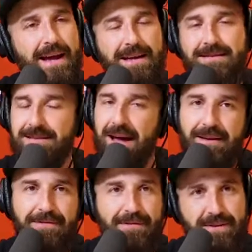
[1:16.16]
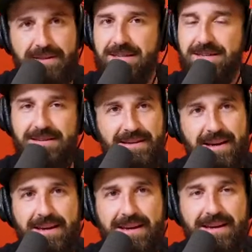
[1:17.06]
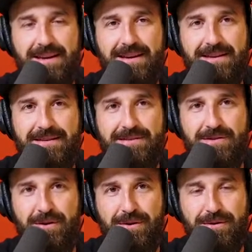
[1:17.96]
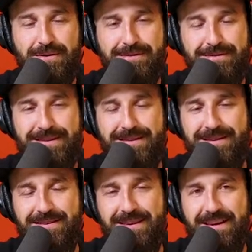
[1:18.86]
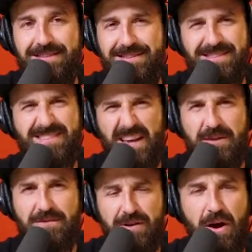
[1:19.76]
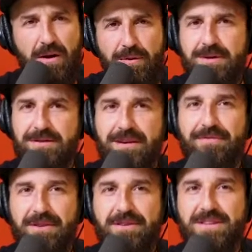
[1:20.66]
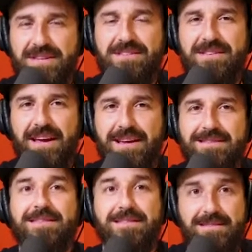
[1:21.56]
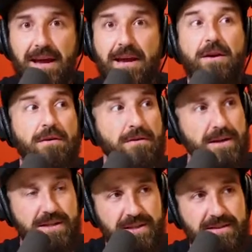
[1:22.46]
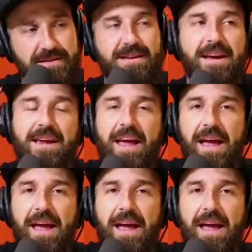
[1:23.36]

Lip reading: it's not a Philly cheesesteak. So just saying, it's just sales talk when you say Philly cheesesteak. It's a steak or a cheesesteak.